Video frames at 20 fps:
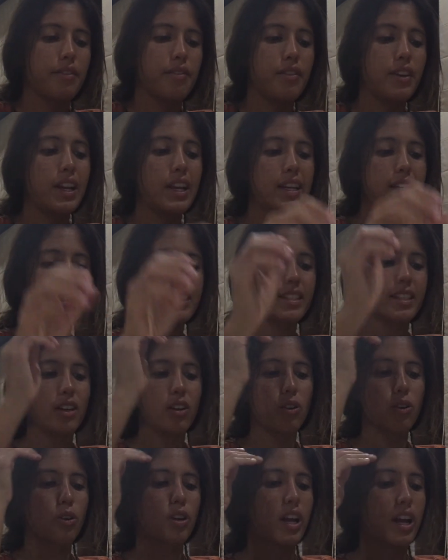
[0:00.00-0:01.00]
Feelings
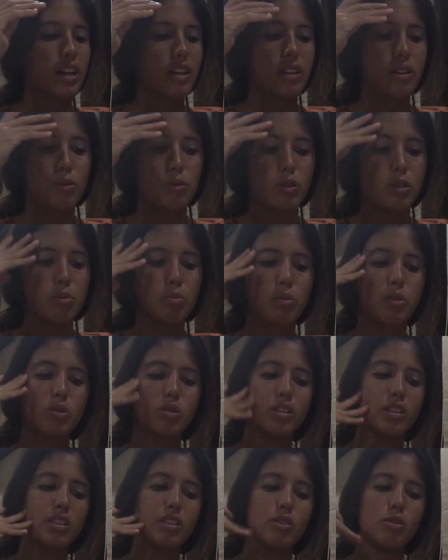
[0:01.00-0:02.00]
are organic
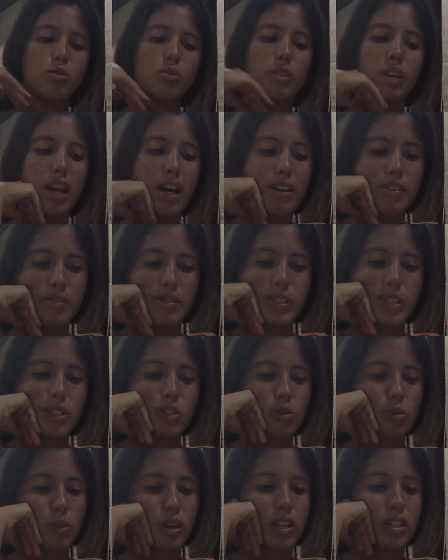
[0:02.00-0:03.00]
responses to life
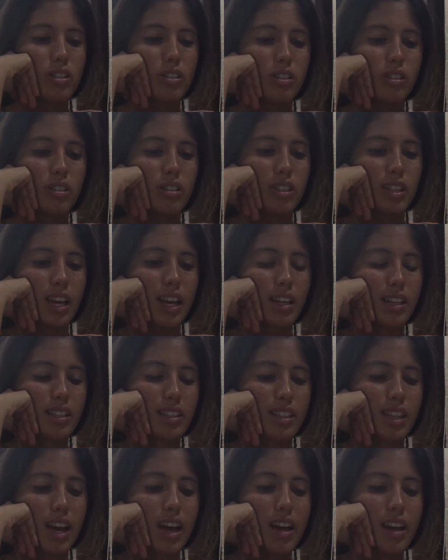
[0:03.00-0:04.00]
situations.
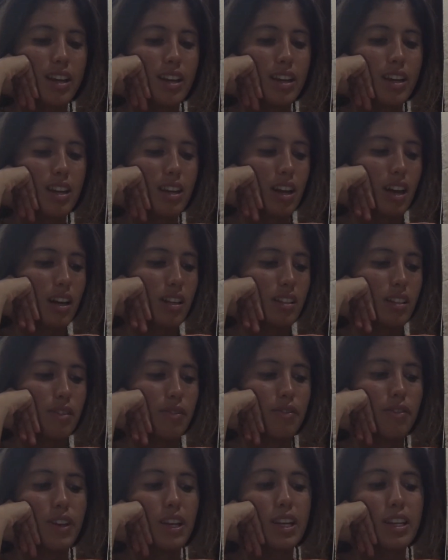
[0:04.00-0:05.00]
Anxiety as a
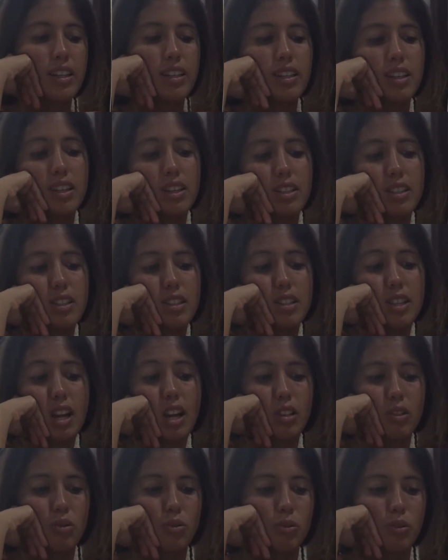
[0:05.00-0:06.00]
feeling is
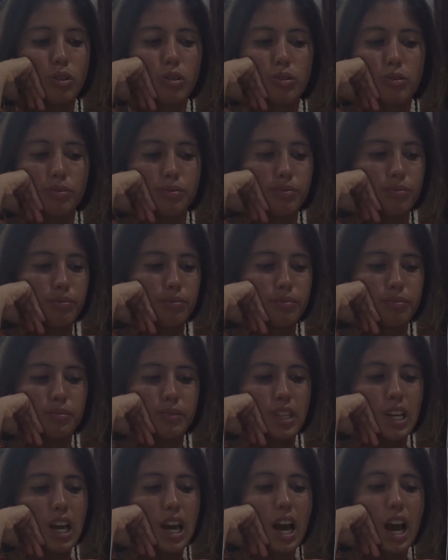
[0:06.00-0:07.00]
natural.
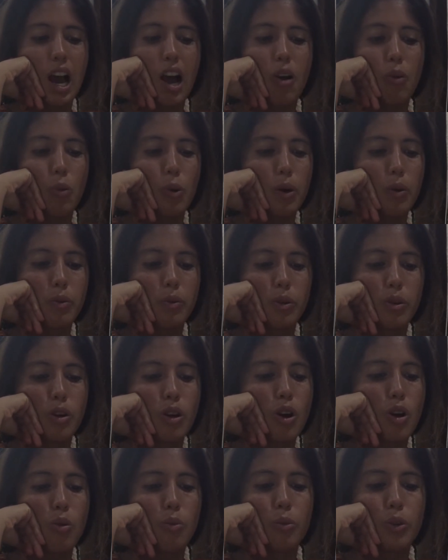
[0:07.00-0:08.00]

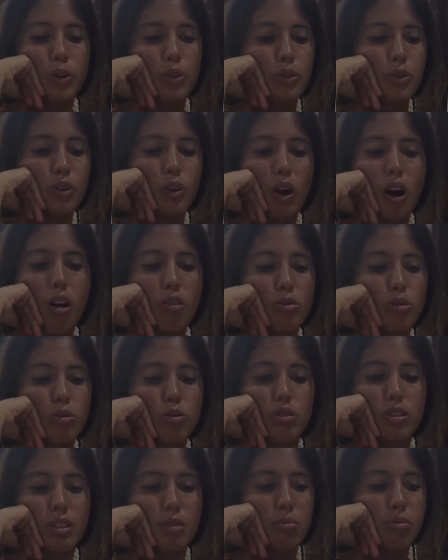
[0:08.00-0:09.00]
However, we don't know how
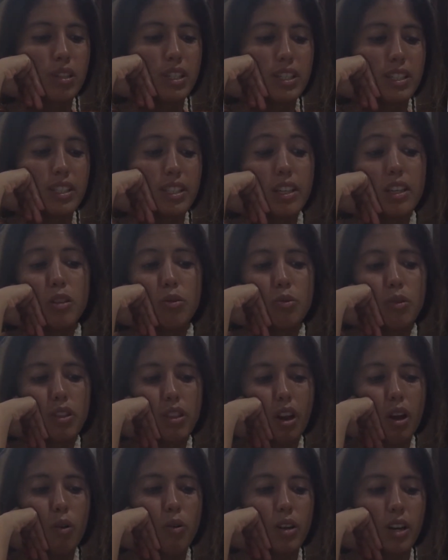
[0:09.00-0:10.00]
to simply sit
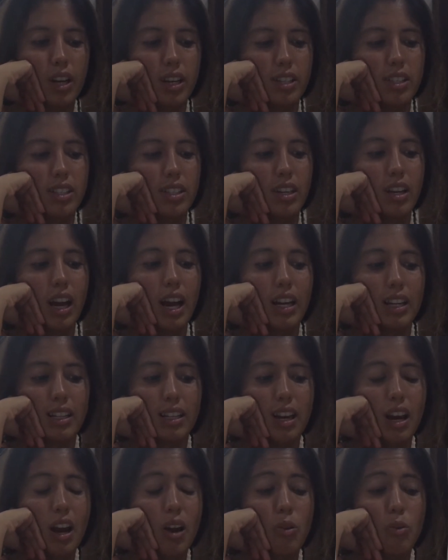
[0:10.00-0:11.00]
with our,
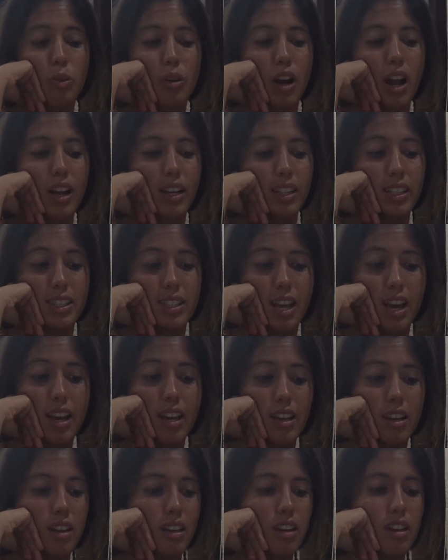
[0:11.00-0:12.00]
our
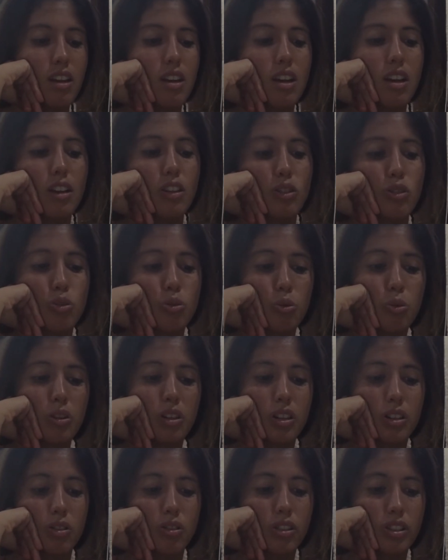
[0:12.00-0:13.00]
anxiety.
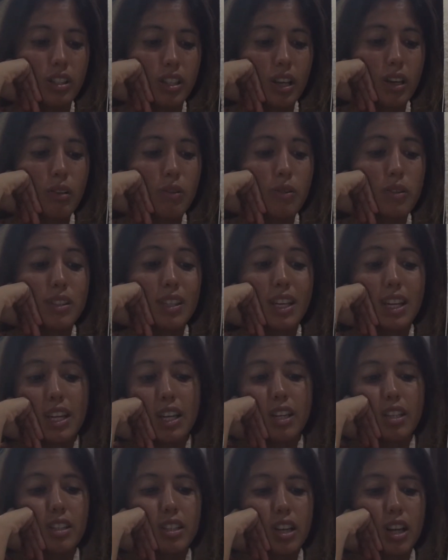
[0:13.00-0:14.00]
Suiting ourselves,
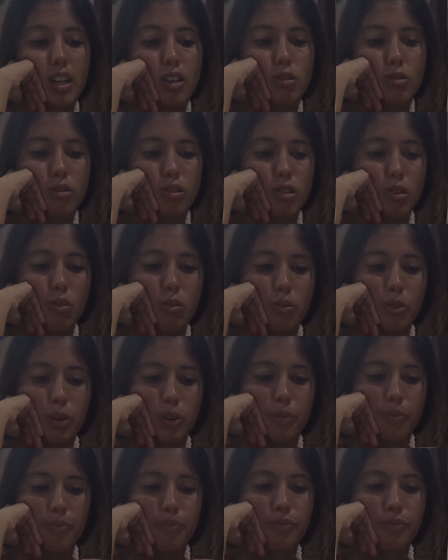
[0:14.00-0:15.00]
it can take us over.